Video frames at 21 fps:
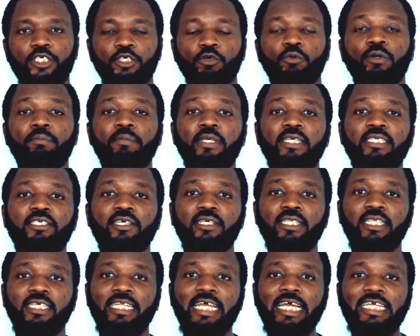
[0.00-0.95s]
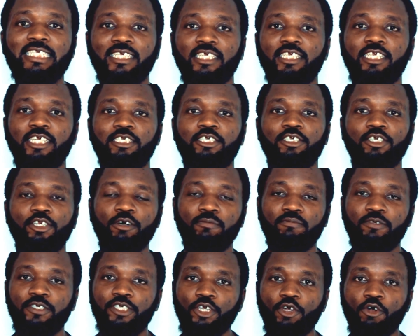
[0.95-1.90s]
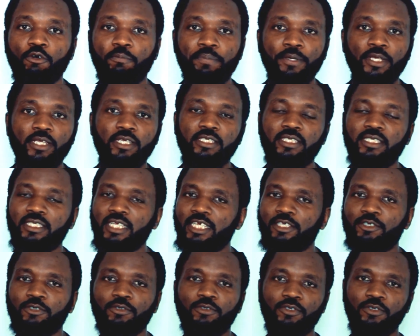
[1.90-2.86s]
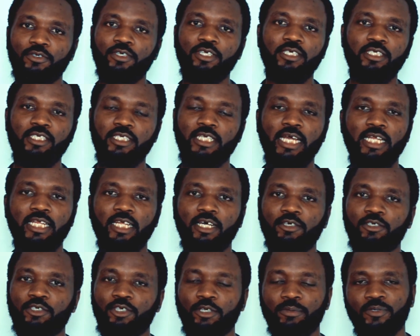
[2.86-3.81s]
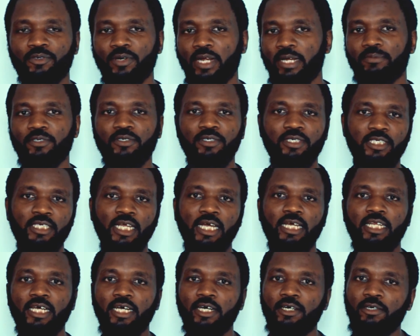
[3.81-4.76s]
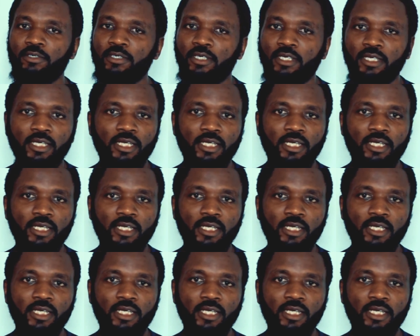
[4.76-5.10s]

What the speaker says: till we meet on the next edition of GOP, stay tuned to this channel, subscribe to the channel,